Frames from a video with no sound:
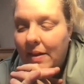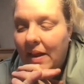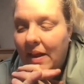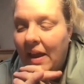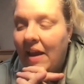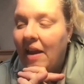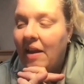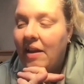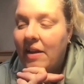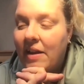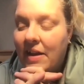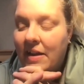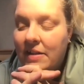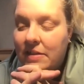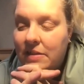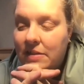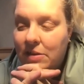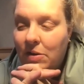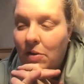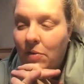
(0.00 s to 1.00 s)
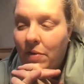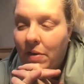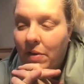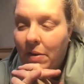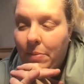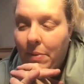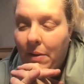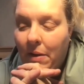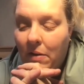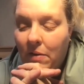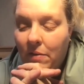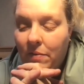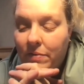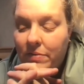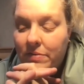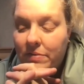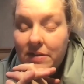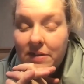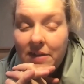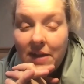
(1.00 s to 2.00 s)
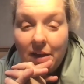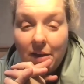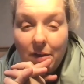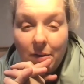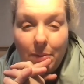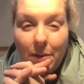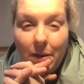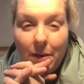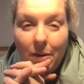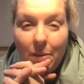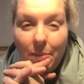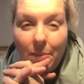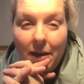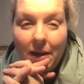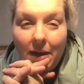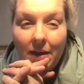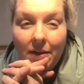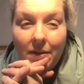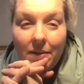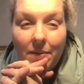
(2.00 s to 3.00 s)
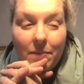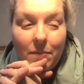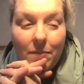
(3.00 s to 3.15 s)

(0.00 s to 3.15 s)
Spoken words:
And it's so very powerful to take your power back,